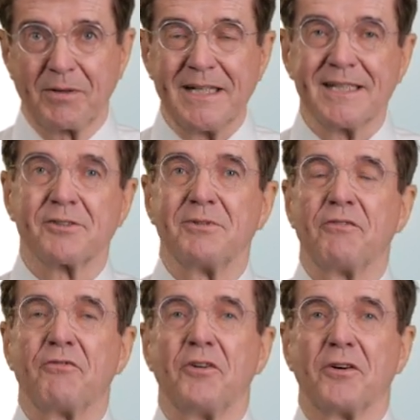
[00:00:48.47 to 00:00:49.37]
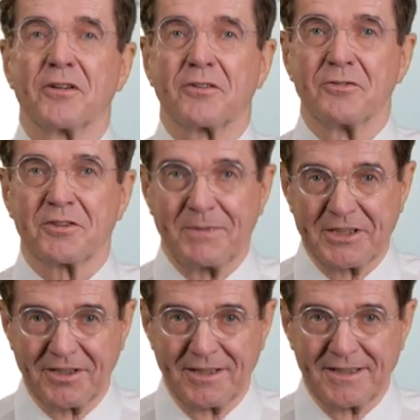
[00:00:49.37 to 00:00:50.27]
please refer to
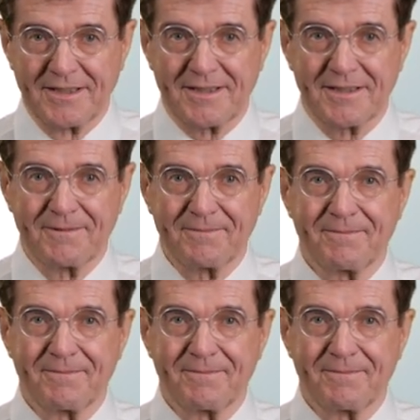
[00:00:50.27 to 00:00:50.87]
specialists.